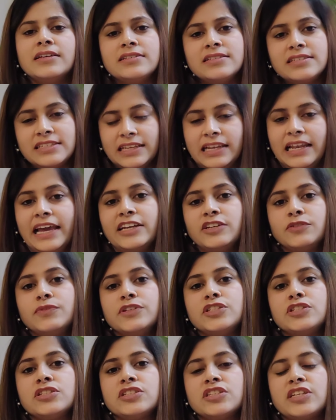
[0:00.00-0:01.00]
select
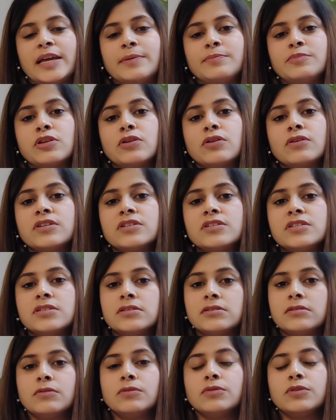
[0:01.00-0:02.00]
which time slot
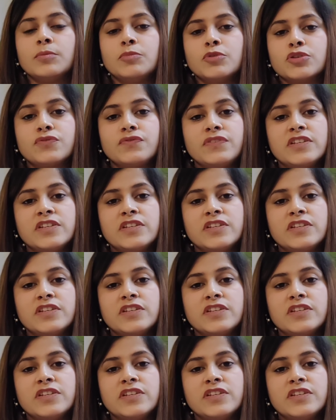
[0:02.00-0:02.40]
is the most